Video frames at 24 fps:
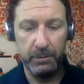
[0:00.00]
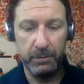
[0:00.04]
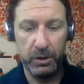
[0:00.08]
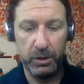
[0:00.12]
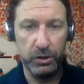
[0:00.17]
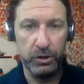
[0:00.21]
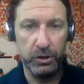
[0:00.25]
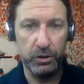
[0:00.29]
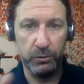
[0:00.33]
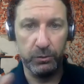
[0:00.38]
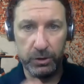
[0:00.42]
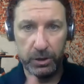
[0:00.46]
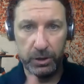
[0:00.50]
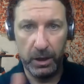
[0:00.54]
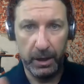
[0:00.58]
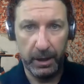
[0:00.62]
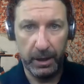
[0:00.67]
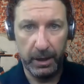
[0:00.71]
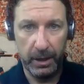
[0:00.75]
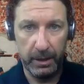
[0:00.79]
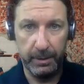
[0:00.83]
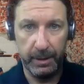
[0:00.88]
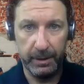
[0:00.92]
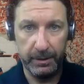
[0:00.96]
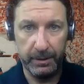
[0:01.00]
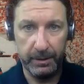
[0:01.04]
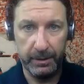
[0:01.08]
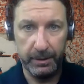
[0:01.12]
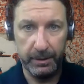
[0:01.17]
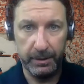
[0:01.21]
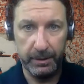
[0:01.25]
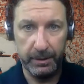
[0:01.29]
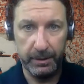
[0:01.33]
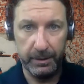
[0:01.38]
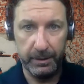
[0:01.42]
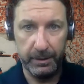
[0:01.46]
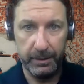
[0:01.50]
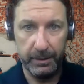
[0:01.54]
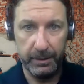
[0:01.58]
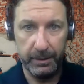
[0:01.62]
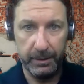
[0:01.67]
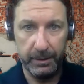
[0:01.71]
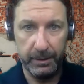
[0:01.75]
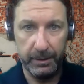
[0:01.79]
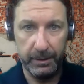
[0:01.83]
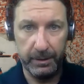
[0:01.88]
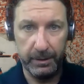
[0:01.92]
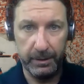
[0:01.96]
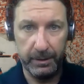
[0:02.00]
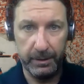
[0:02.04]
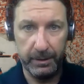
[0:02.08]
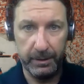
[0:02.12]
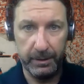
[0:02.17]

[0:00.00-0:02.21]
because you were talking about these 200,